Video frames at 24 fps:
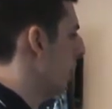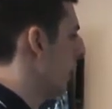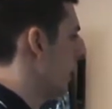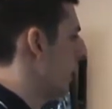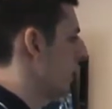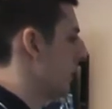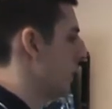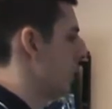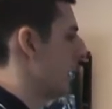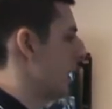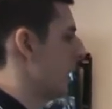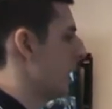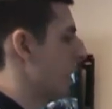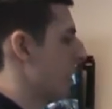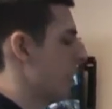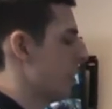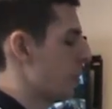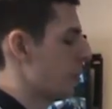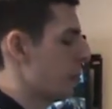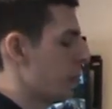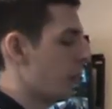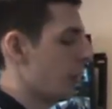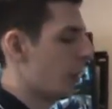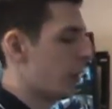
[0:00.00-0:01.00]
As I said,
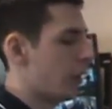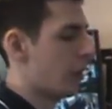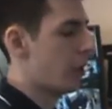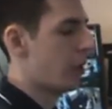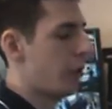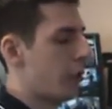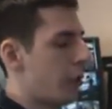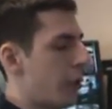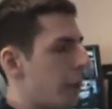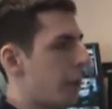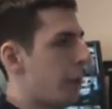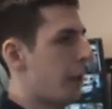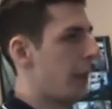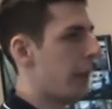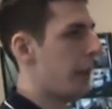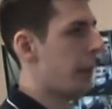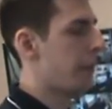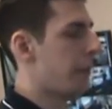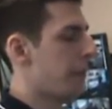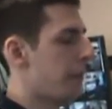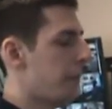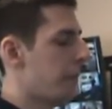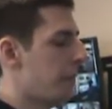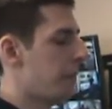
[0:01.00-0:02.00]
this will include a
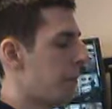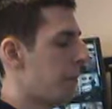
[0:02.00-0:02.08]
player,